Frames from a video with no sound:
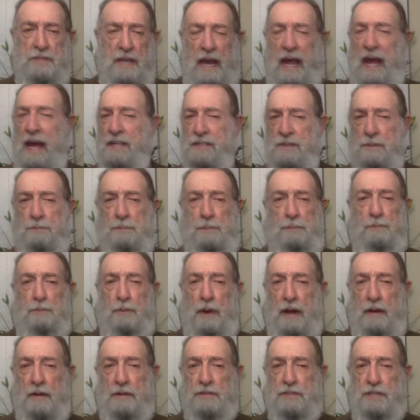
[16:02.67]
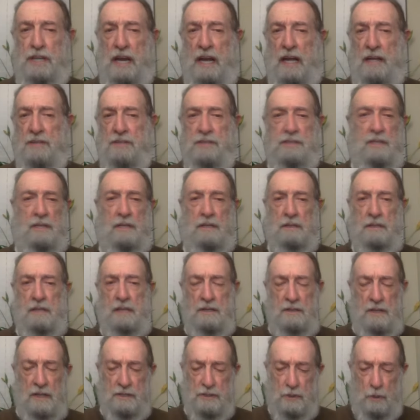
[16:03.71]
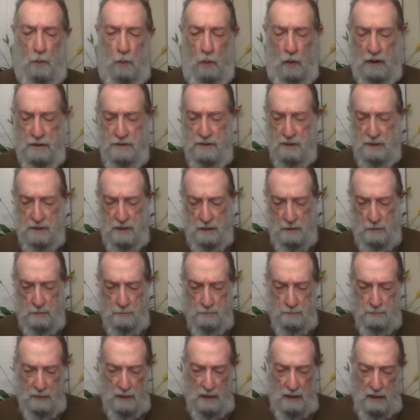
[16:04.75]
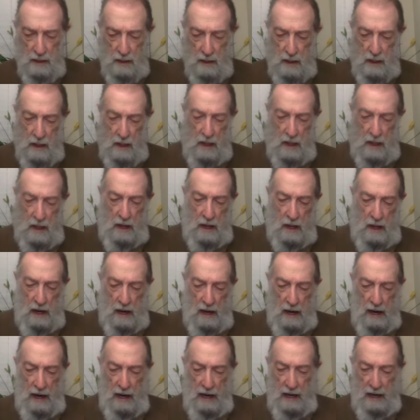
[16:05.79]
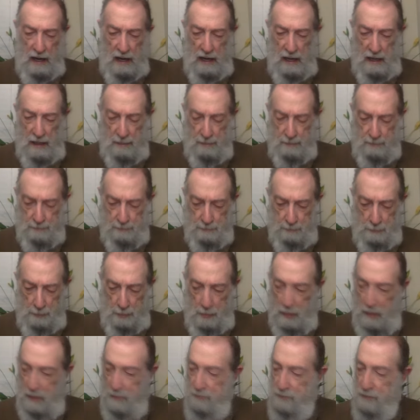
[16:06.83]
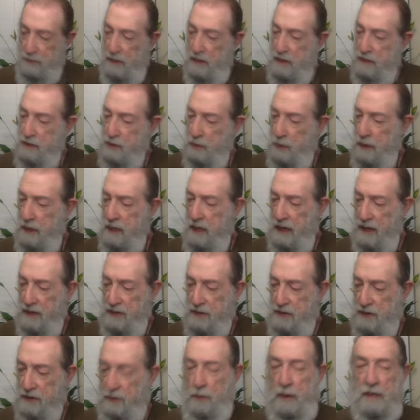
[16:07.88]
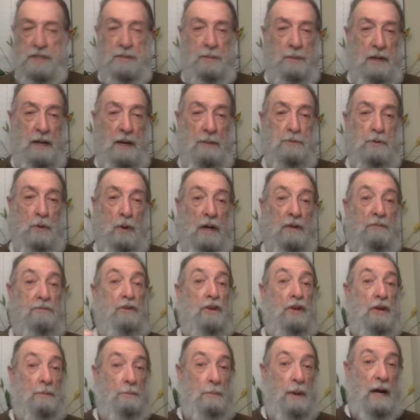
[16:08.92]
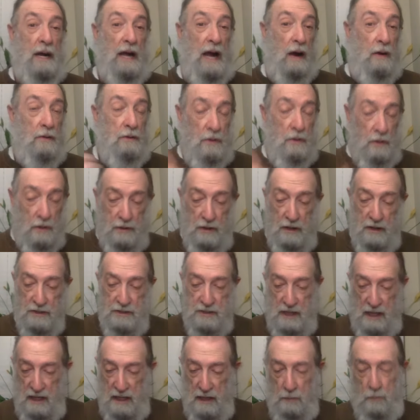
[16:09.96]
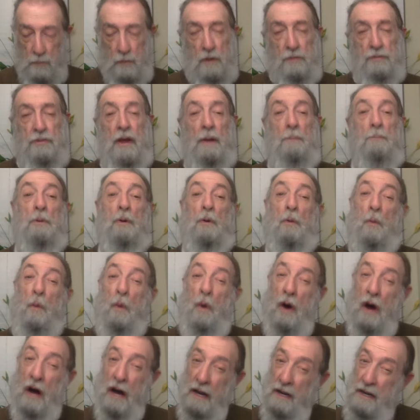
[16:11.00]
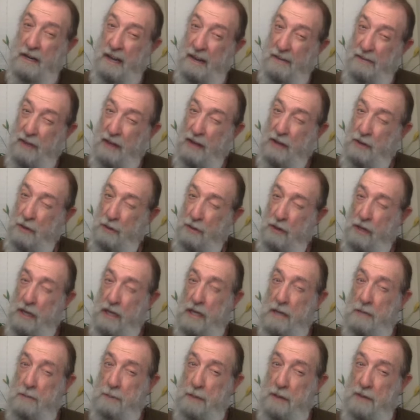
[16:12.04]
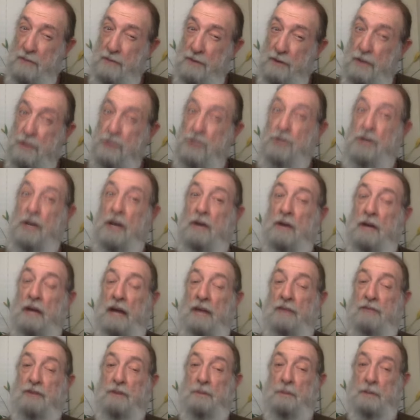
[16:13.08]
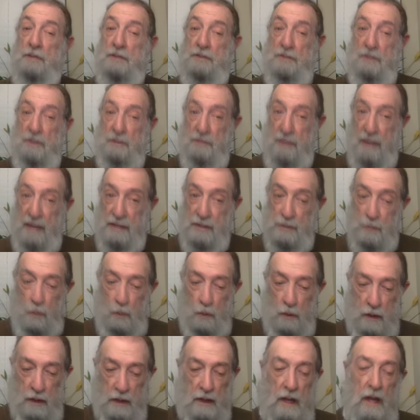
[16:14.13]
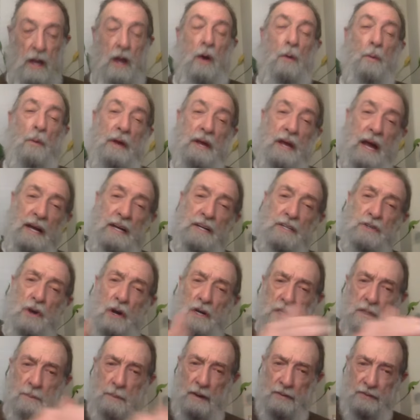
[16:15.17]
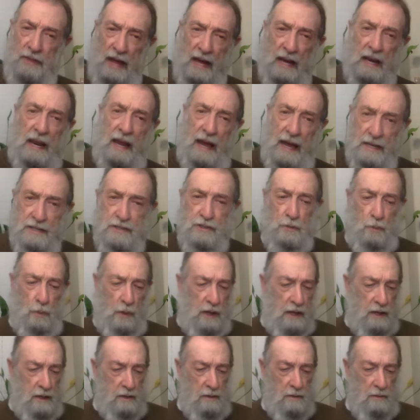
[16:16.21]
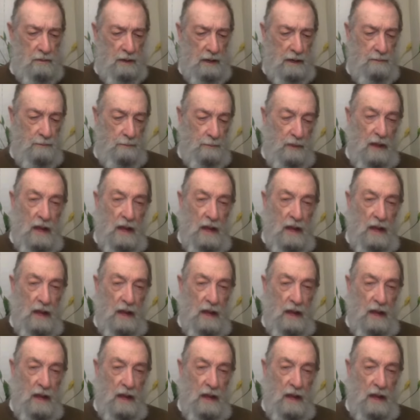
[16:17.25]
say, has a greater chance than, than does Quantico. Um, So anyhow, so the question becomes, do you bug out or do you stay in? Well, number one, if they do the E M P first, you're not going to have too much of an advance warning. We kind of talked about that last week, right?